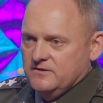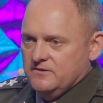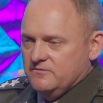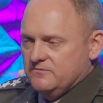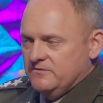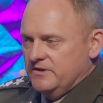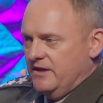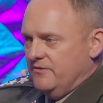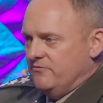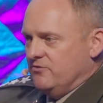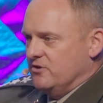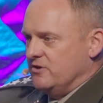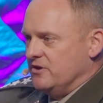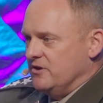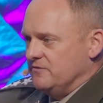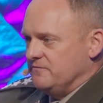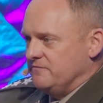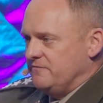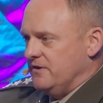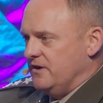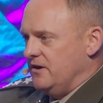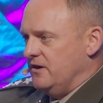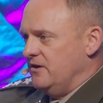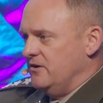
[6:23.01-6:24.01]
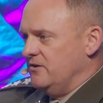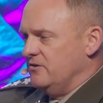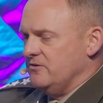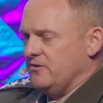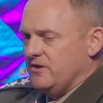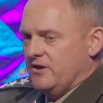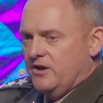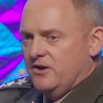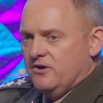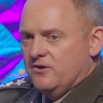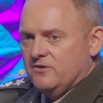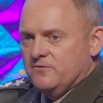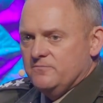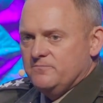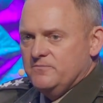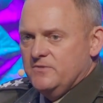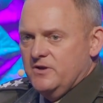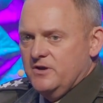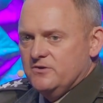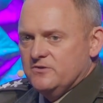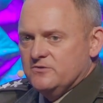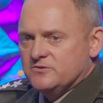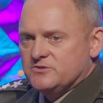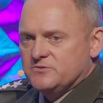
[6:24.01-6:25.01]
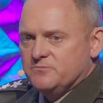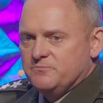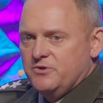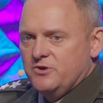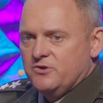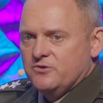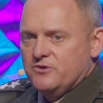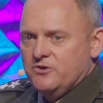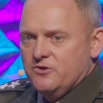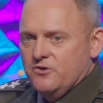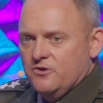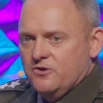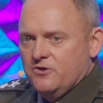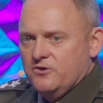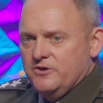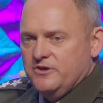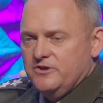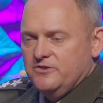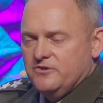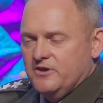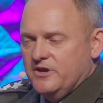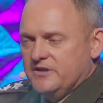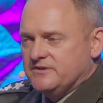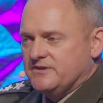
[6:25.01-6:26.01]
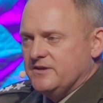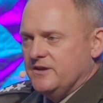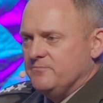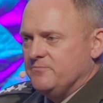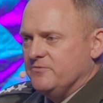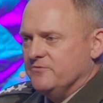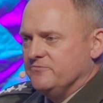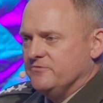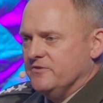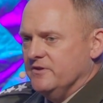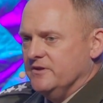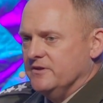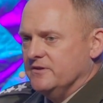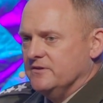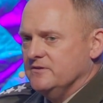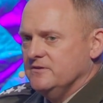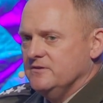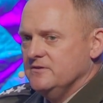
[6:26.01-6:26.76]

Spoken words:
naval gunfire, air superiority, that type of thing.